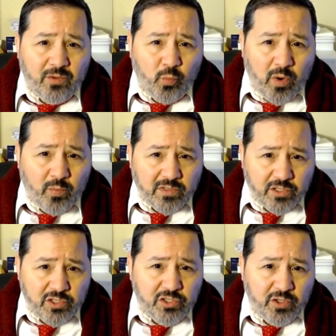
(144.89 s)
what was
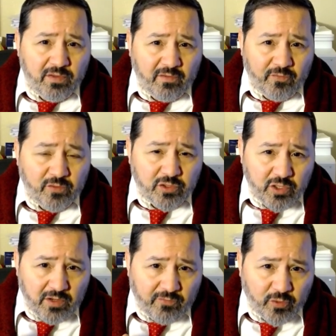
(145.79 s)
understood of
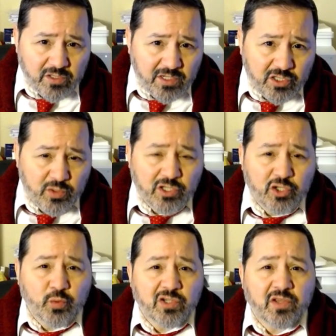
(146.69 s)
the first century
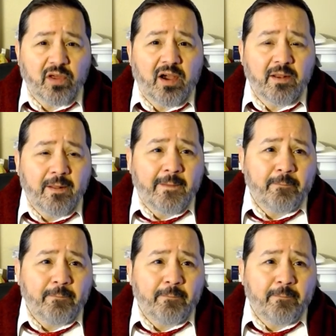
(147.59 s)
Jewish thought,